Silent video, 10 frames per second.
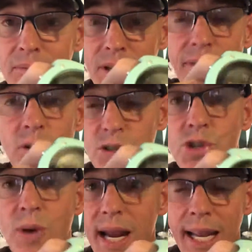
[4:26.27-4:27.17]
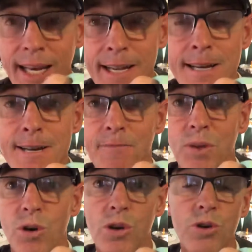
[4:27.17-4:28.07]
But if you're in training
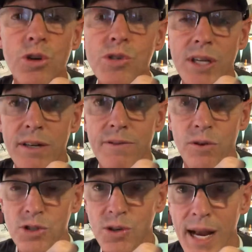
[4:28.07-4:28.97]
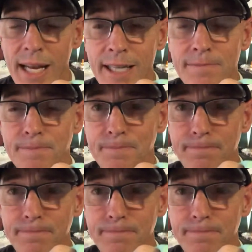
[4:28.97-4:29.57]
or you're using it for training,